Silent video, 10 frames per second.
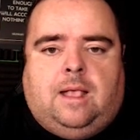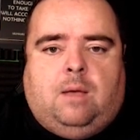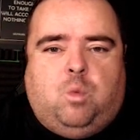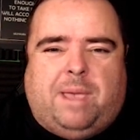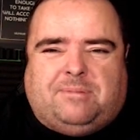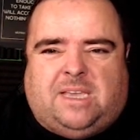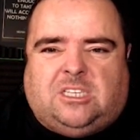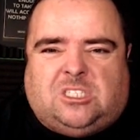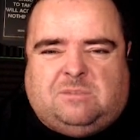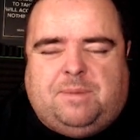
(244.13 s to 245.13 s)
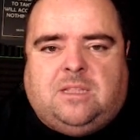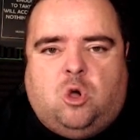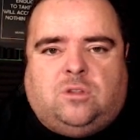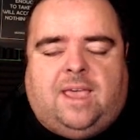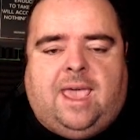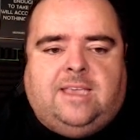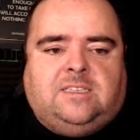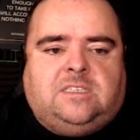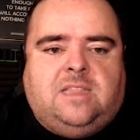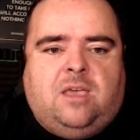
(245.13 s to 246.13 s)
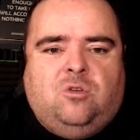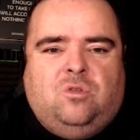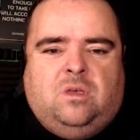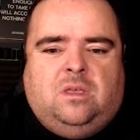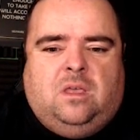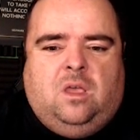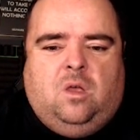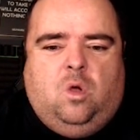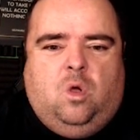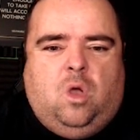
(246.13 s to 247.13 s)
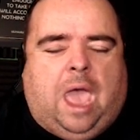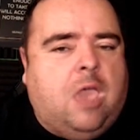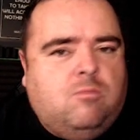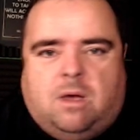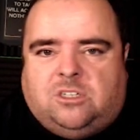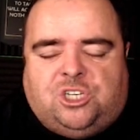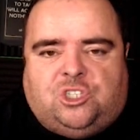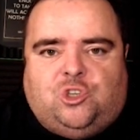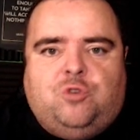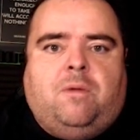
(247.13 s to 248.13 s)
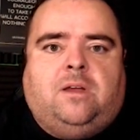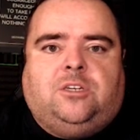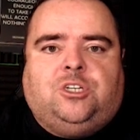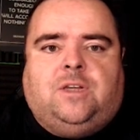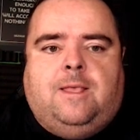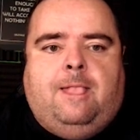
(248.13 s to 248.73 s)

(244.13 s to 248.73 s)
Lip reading: website speed audit is. Now, how much is too much?